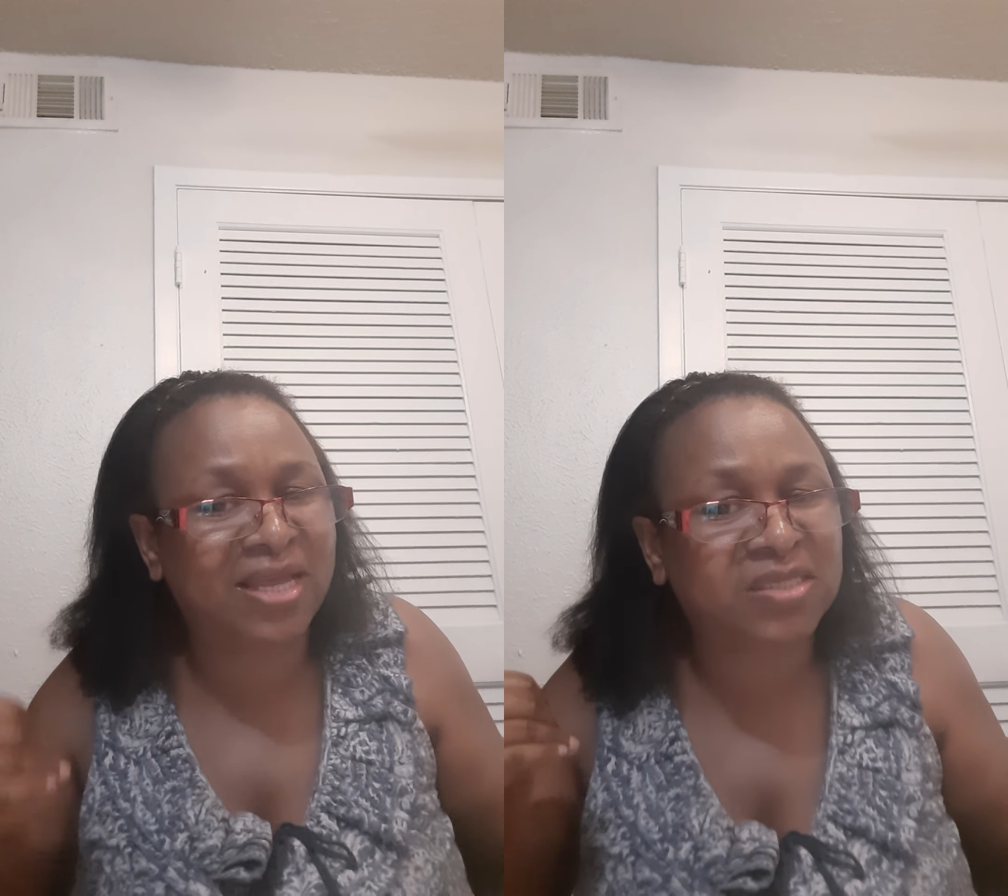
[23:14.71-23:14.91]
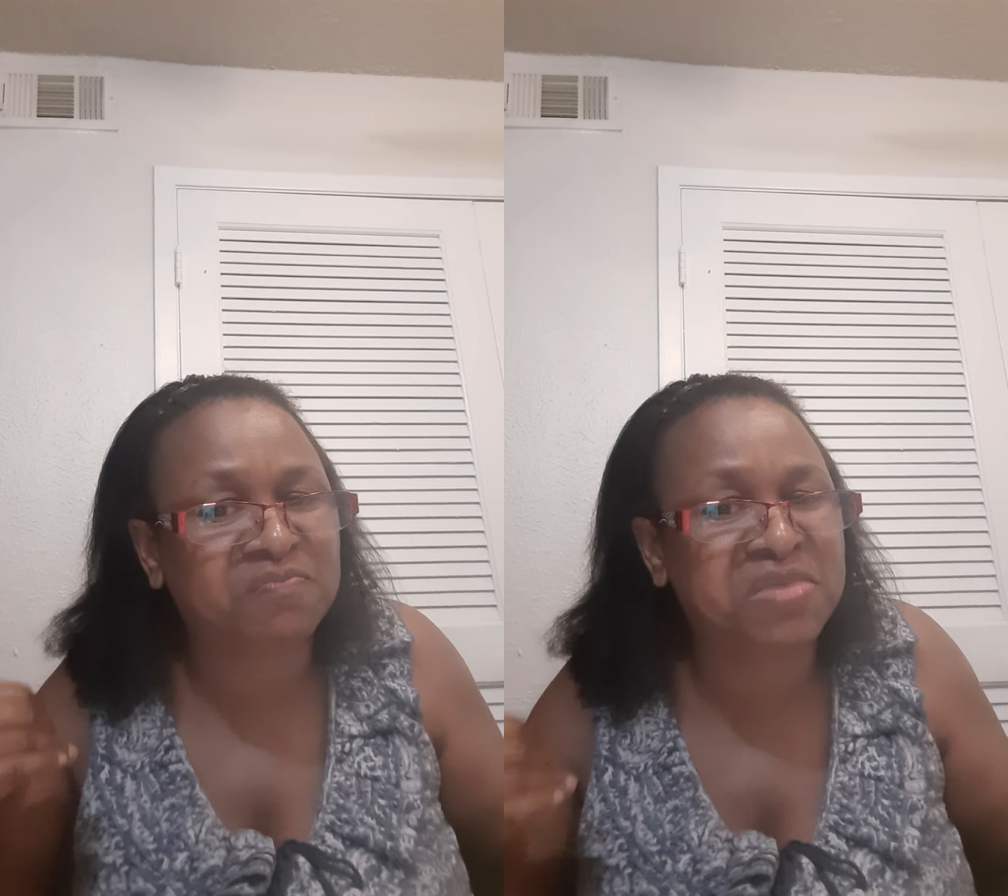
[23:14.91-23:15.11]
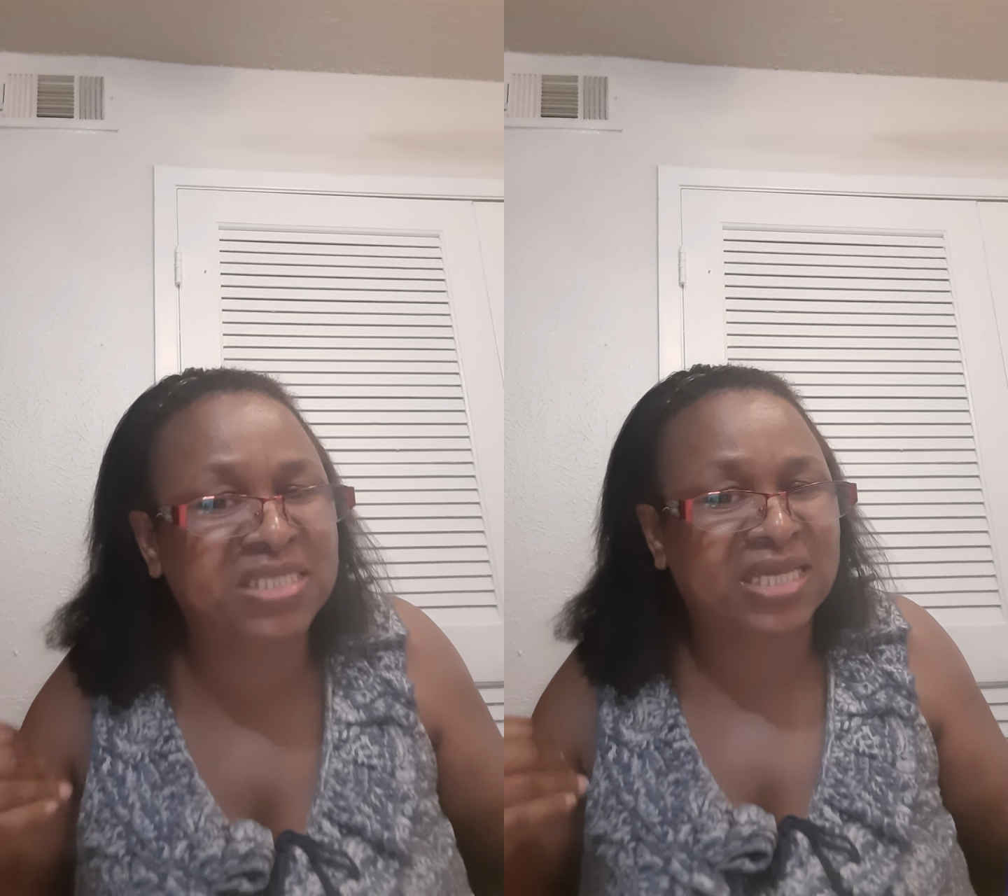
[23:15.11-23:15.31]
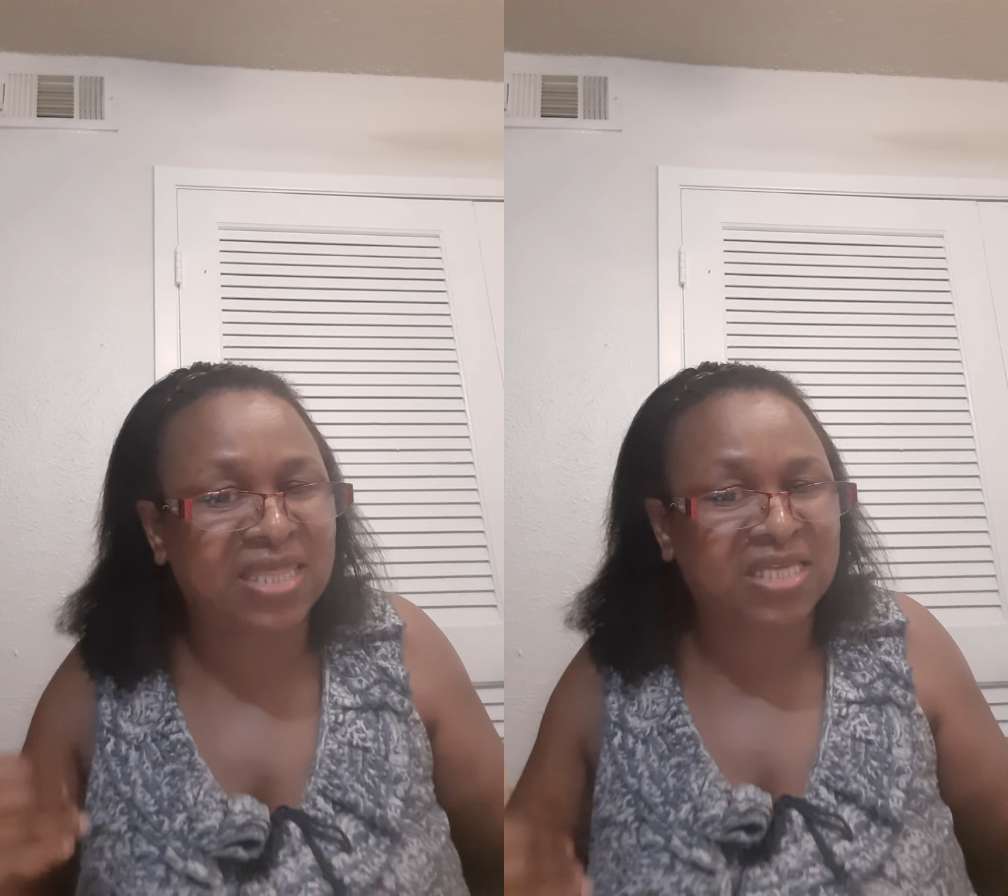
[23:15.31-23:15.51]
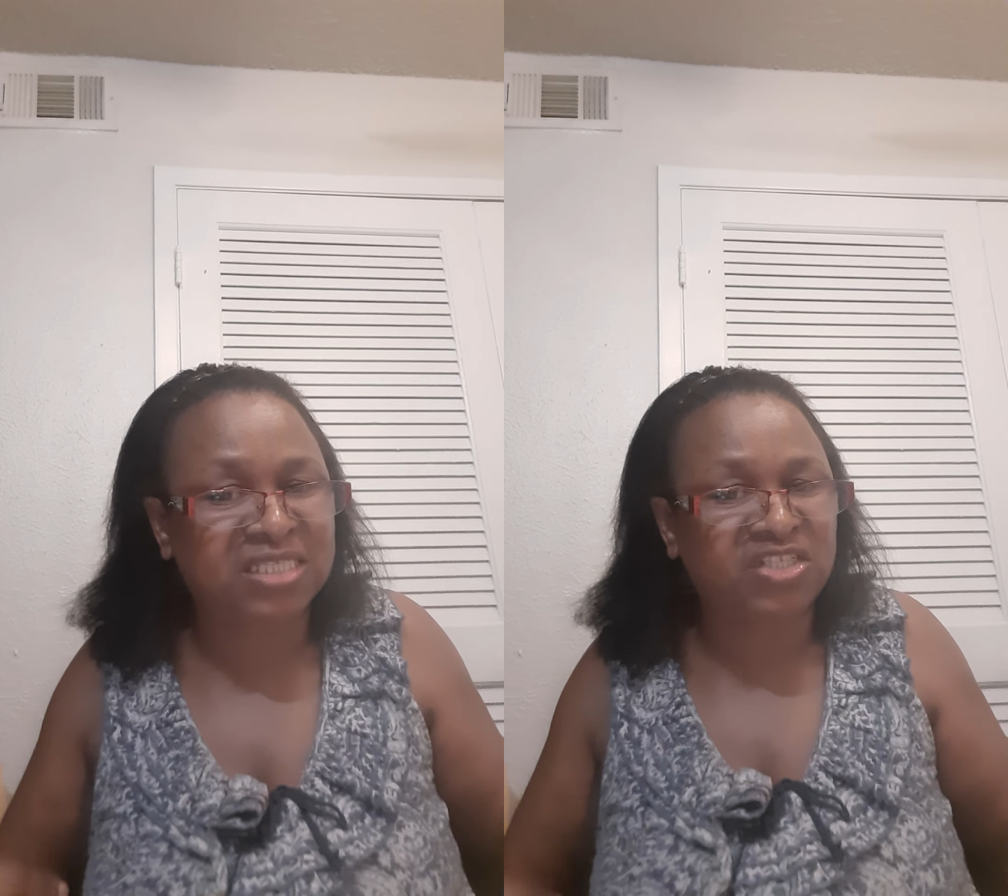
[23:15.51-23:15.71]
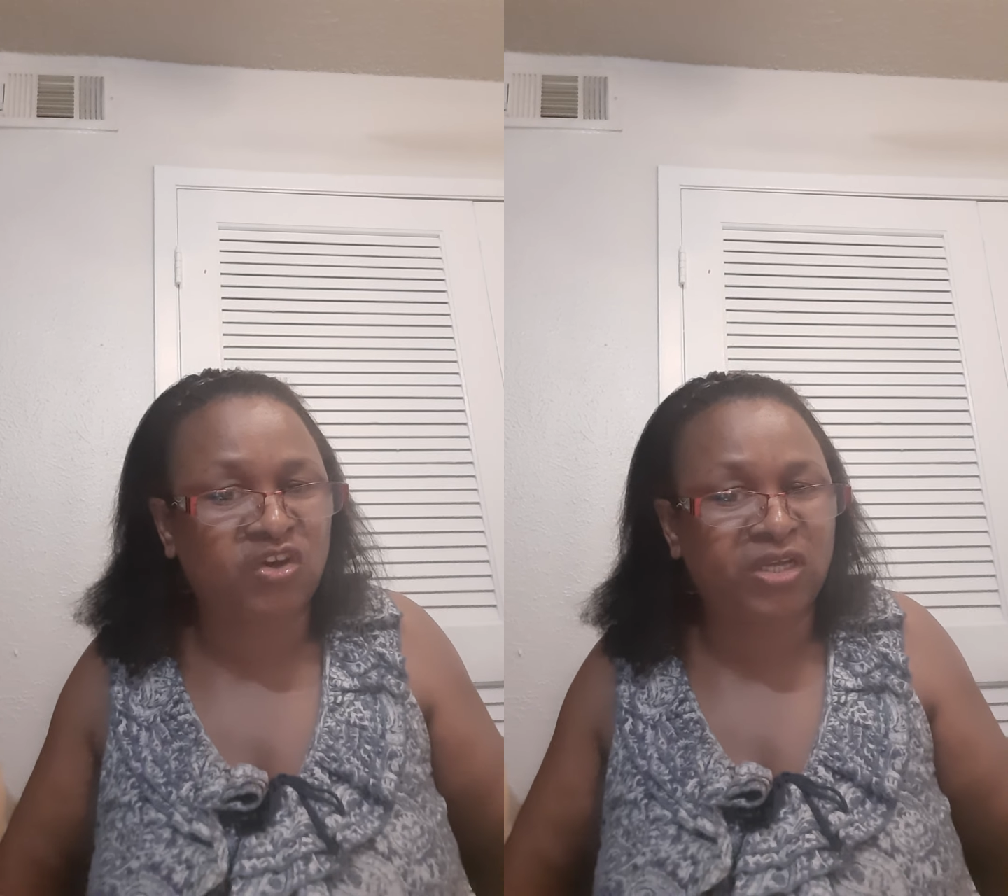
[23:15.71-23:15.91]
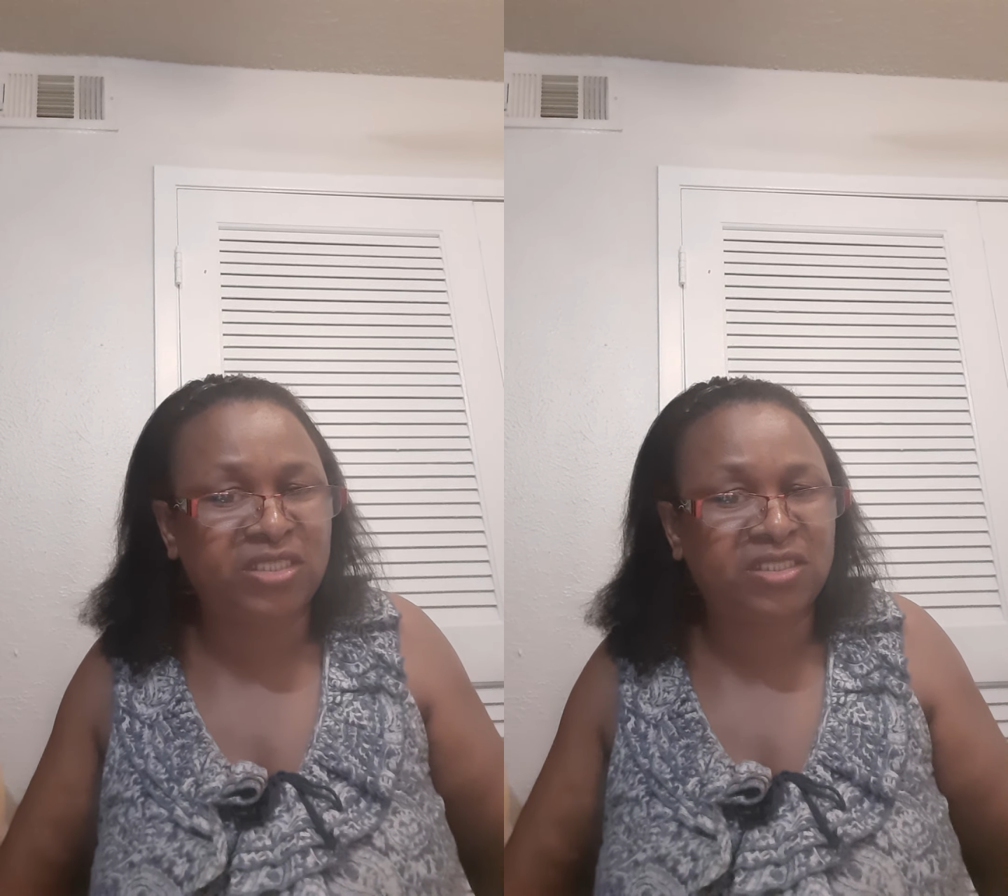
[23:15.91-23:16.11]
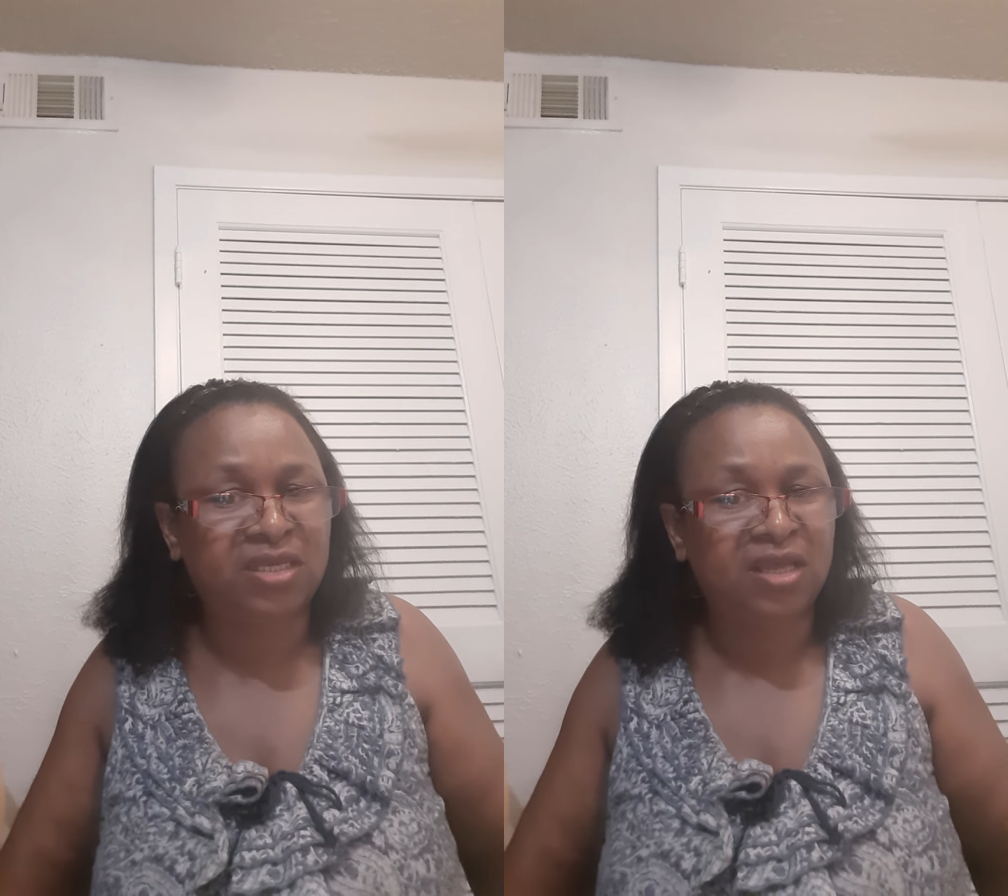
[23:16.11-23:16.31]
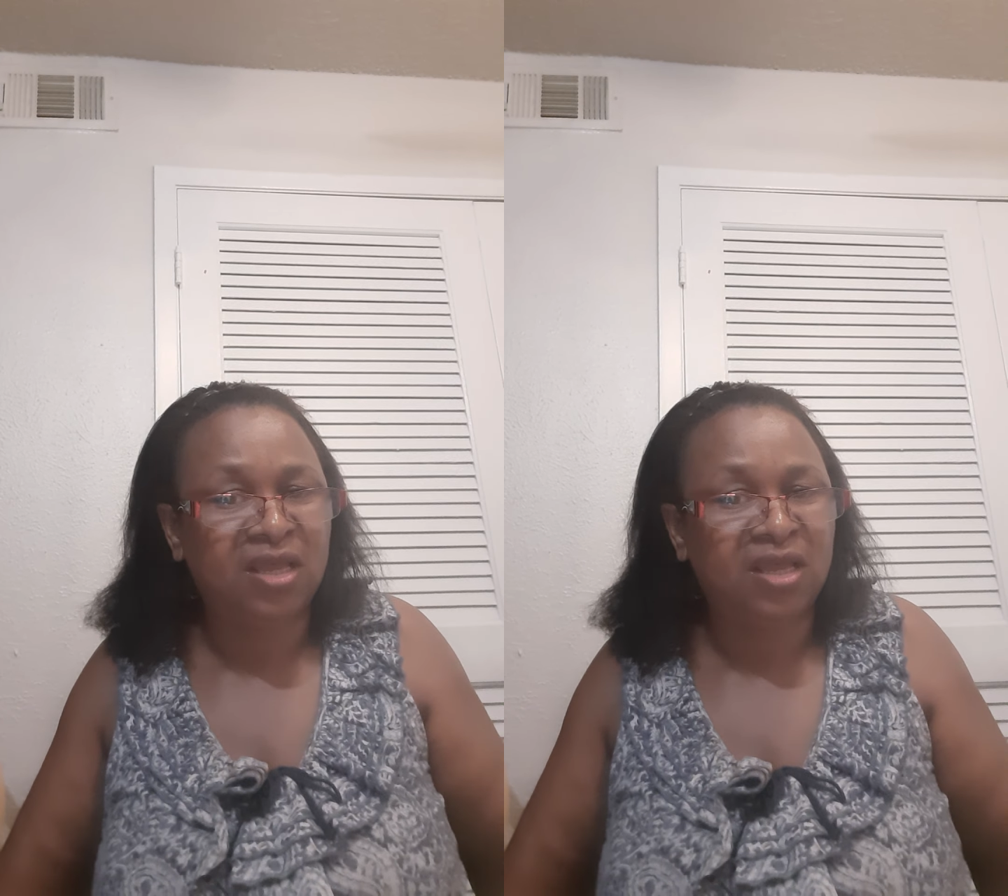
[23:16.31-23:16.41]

let's meet at this joint